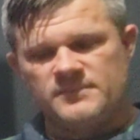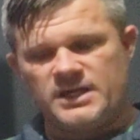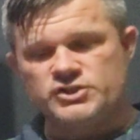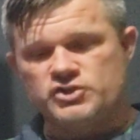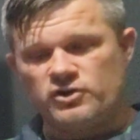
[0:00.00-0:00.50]

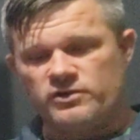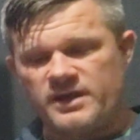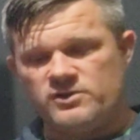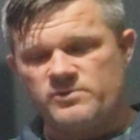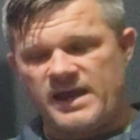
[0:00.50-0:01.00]
Ensure
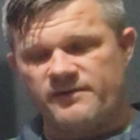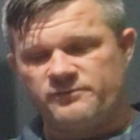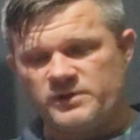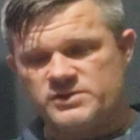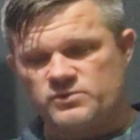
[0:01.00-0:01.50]
that you
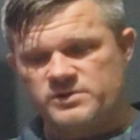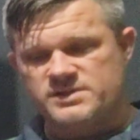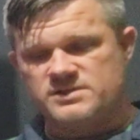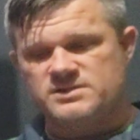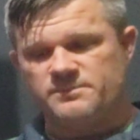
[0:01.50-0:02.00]
have
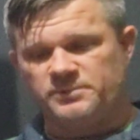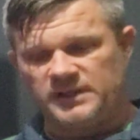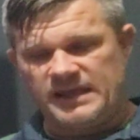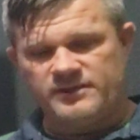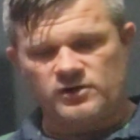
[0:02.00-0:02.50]
resources to
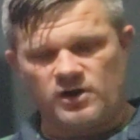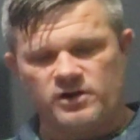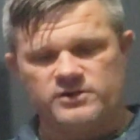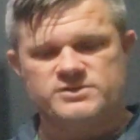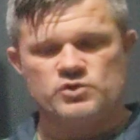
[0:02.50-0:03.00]
play the
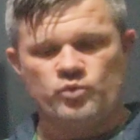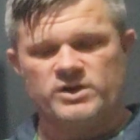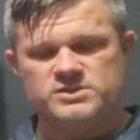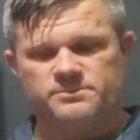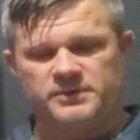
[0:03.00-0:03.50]
cards you
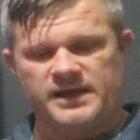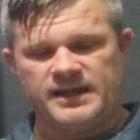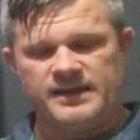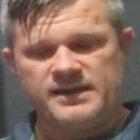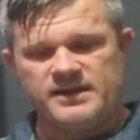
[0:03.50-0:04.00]
want to
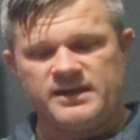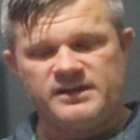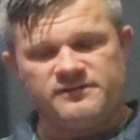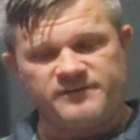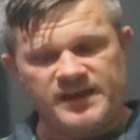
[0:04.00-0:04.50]
play
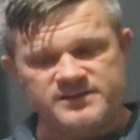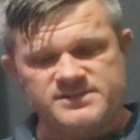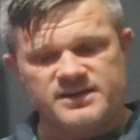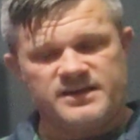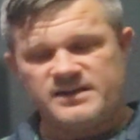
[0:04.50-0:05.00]
in advance,